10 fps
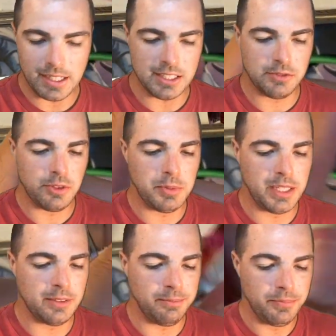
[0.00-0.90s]
It's from
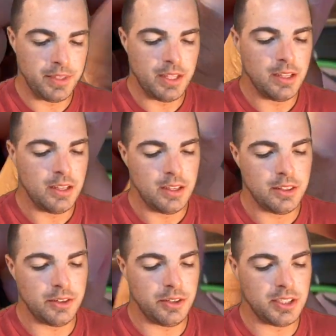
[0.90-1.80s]
a
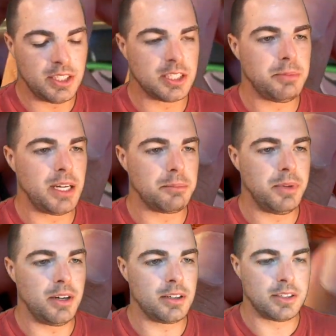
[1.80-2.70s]
36 pack
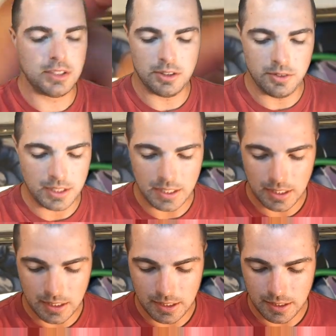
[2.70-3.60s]
box, so this
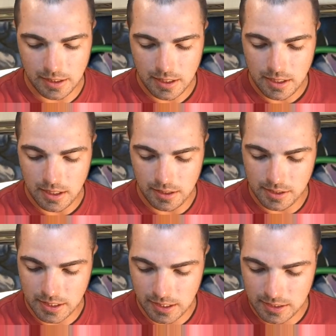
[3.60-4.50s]
guy
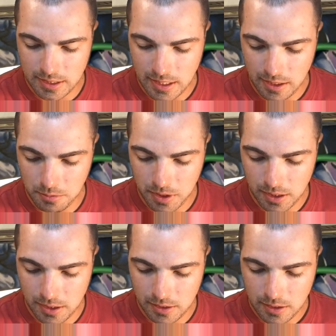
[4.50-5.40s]
has now
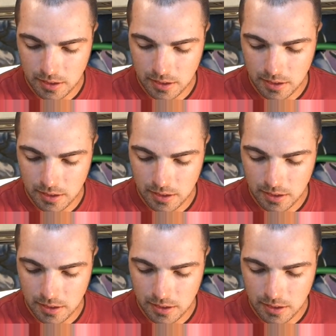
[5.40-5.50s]
bought